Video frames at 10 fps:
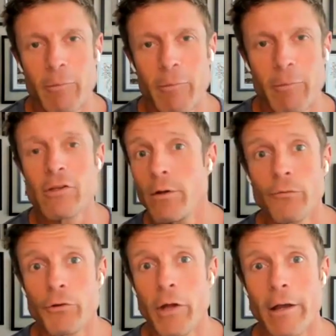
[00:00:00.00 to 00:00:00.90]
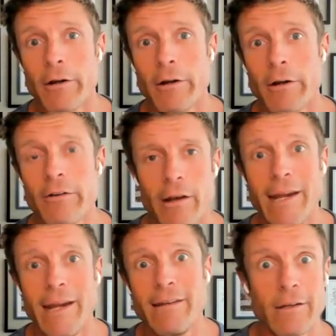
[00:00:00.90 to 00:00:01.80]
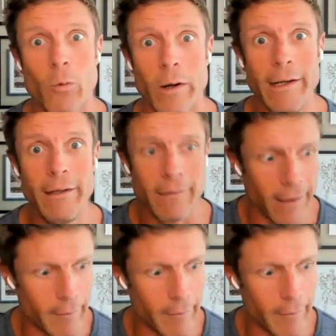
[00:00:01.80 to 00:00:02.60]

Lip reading: And we have two beautiful daughters that are 18 and 20.